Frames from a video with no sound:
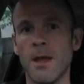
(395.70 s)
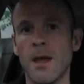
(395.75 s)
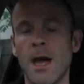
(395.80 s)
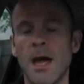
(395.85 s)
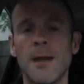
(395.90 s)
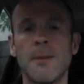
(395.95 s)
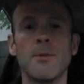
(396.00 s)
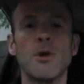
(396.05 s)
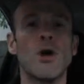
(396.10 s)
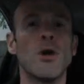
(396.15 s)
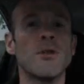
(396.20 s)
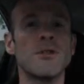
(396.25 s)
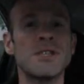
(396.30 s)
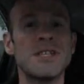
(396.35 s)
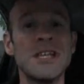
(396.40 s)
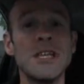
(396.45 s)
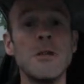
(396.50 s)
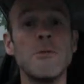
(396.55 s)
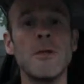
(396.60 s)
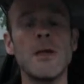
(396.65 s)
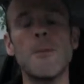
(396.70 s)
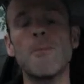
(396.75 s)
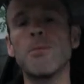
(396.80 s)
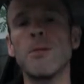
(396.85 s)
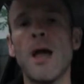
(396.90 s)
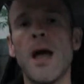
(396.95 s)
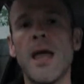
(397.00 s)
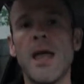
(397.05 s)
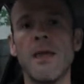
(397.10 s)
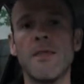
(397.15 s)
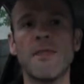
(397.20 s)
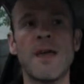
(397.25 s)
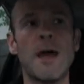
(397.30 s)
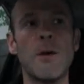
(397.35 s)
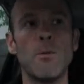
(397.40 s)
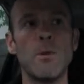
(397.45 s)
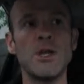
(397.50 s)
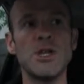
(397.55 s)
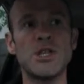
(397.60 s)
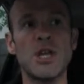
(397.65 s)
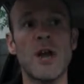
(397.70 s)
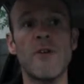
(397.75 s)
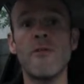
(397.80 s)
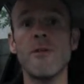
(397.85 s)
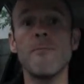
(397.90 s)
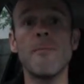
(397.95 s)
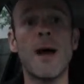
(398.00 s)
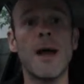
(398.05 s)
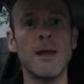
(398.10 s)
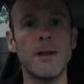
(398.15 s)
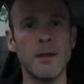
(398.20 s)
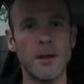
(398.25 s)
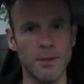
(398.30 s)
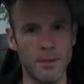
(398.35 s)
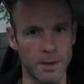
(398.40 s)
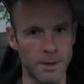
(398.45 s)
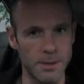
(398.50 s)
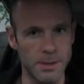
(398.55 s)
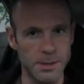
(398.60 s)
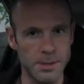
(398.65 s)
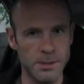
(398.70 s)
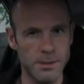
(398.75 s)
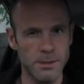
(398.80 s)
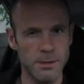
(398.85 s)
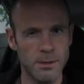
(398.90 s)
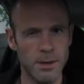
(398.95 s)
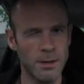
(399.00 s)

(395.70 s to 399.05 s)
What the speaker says: And I'm continually applying that which I remind others.